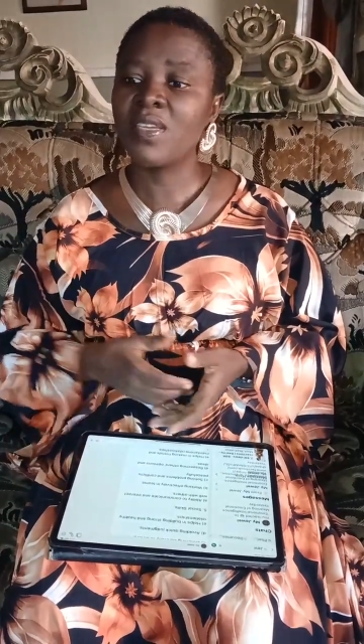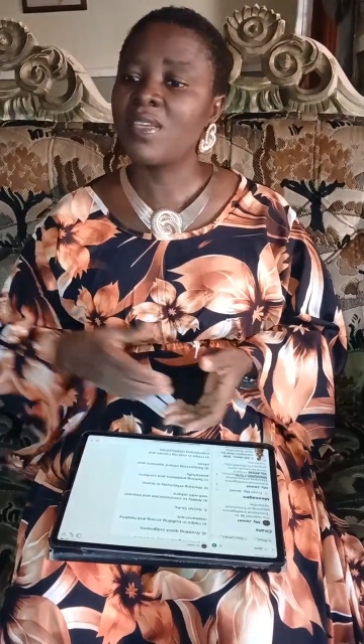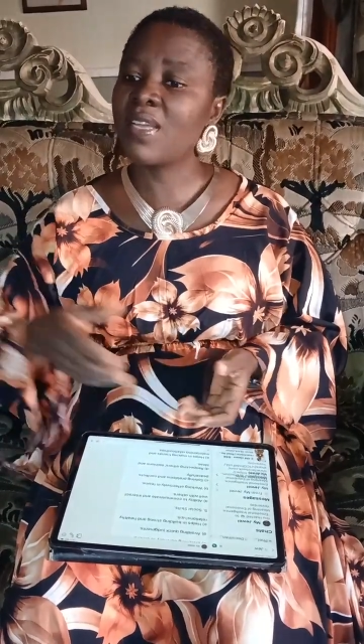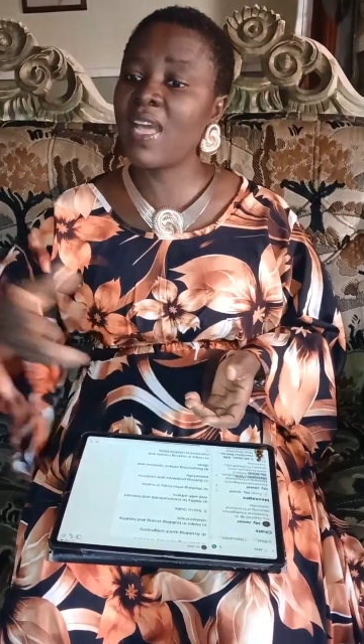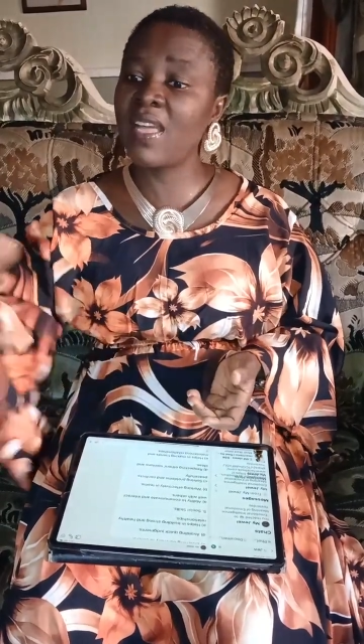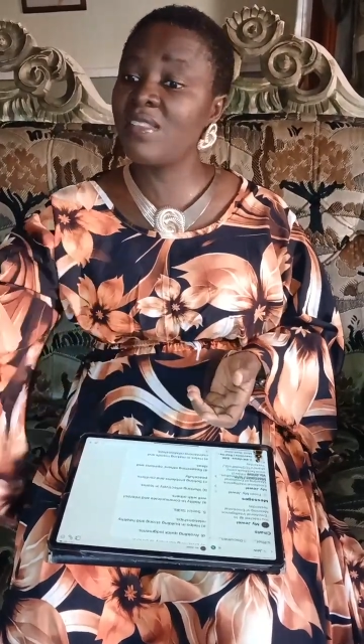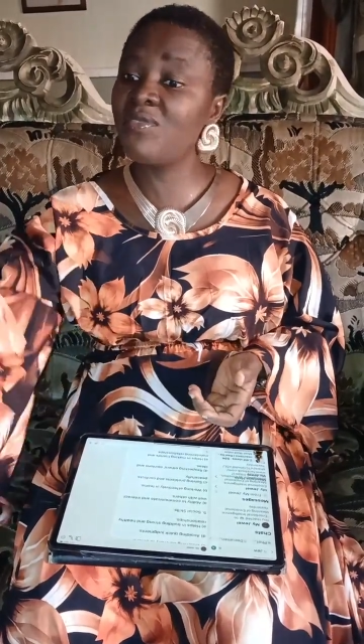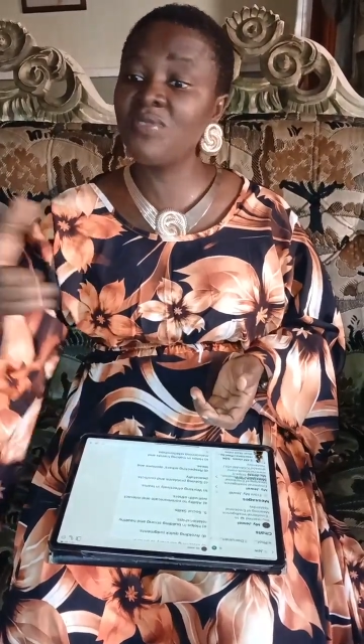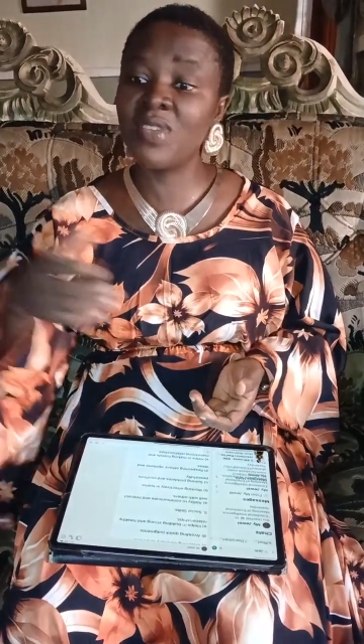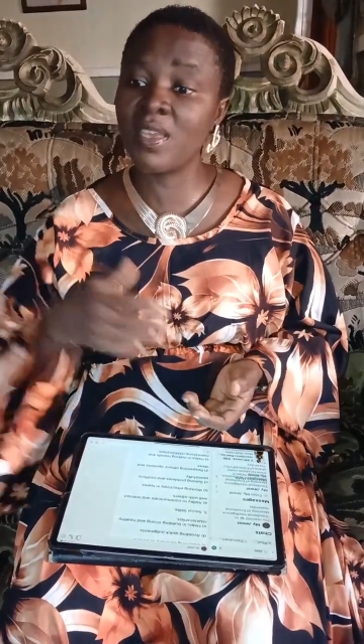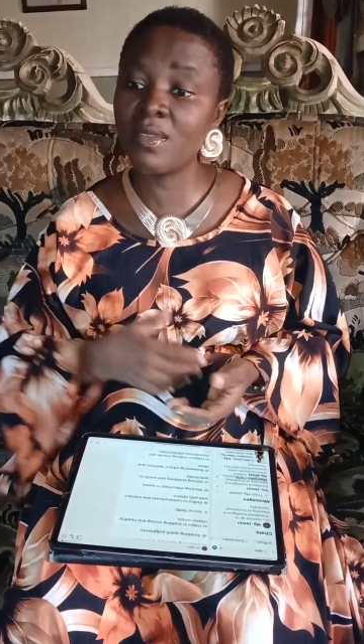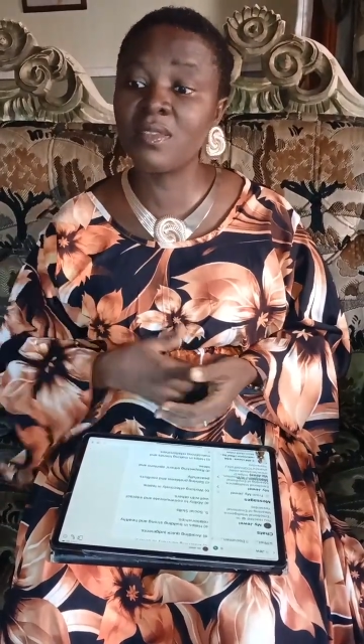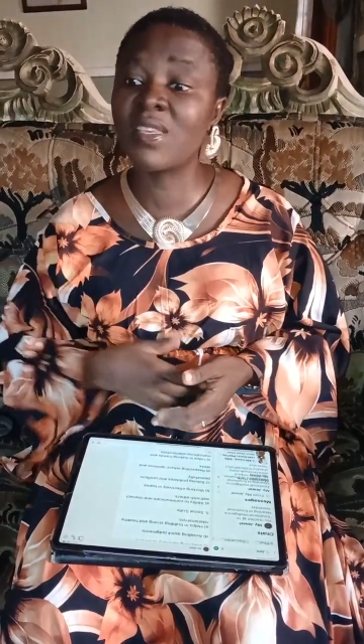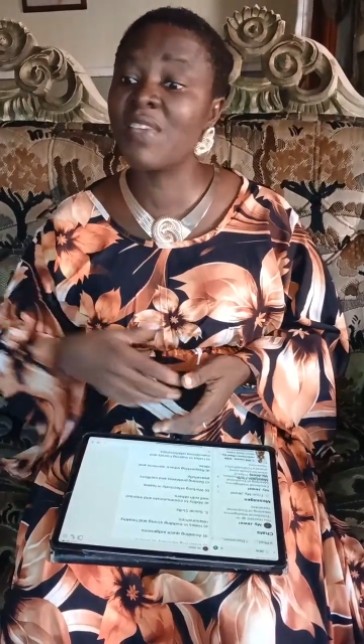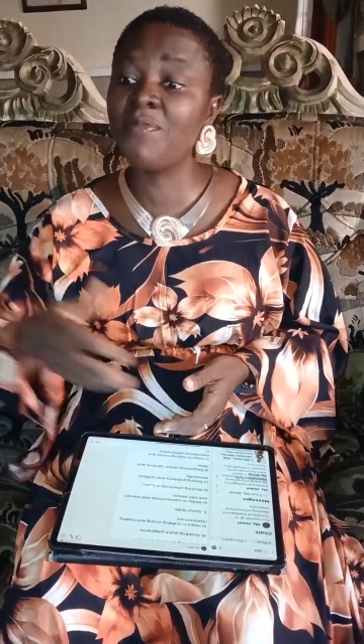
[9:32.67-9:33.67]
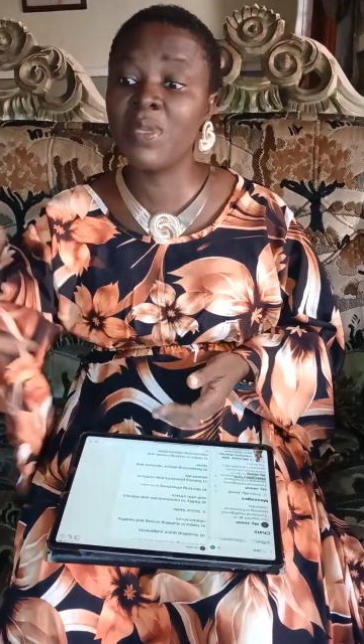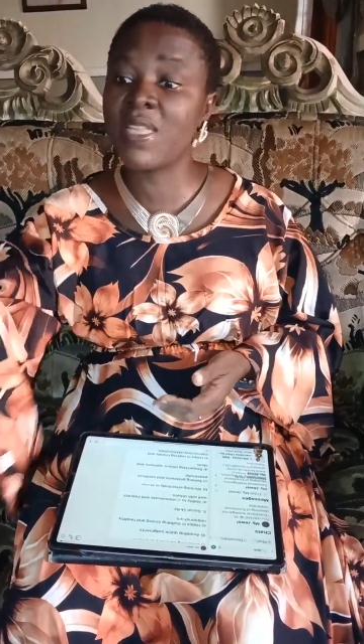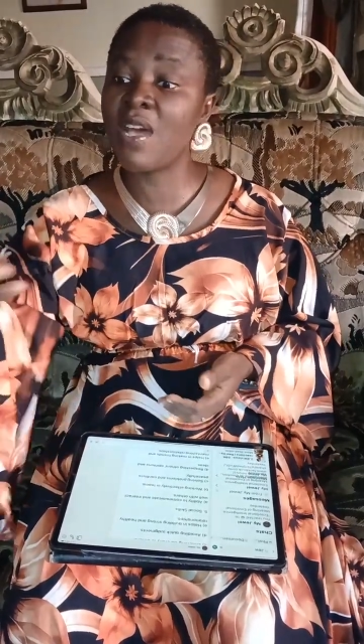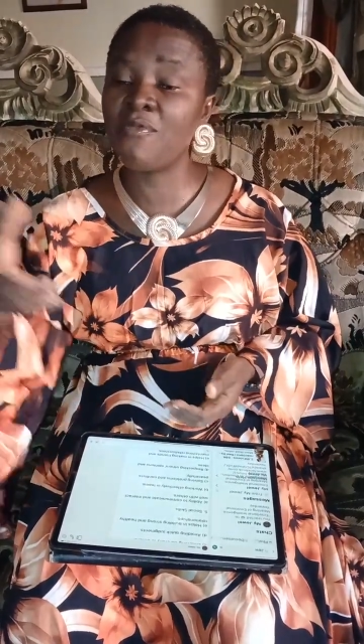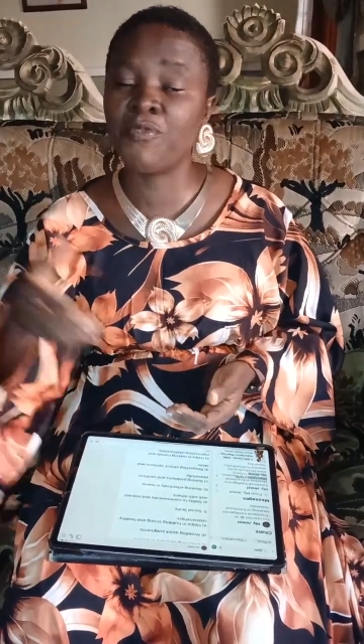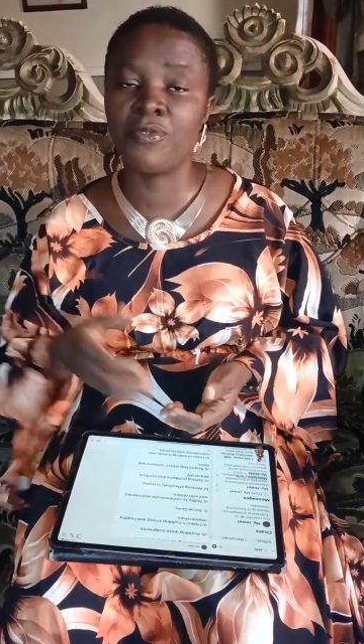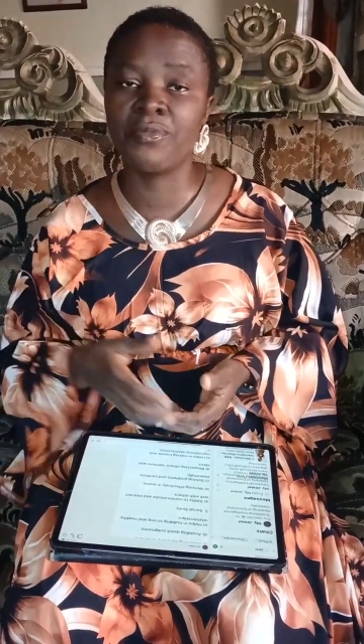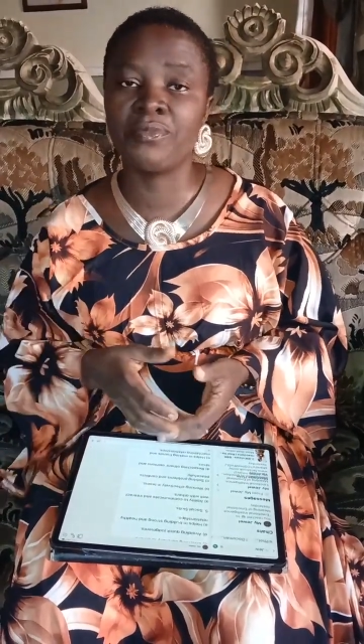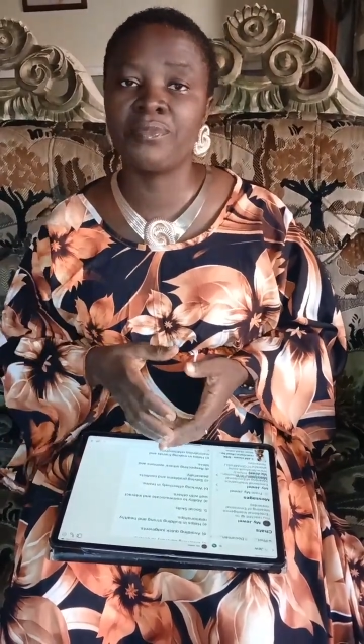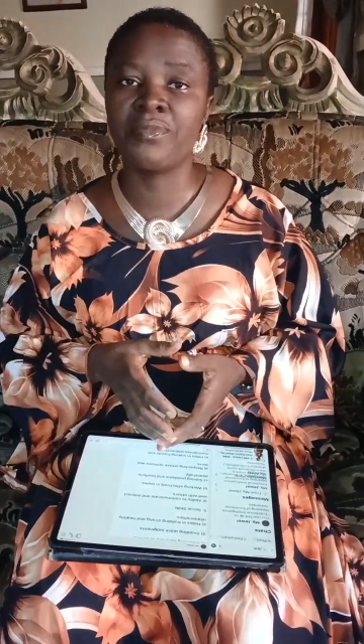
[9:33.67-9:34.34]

can you give me that phone?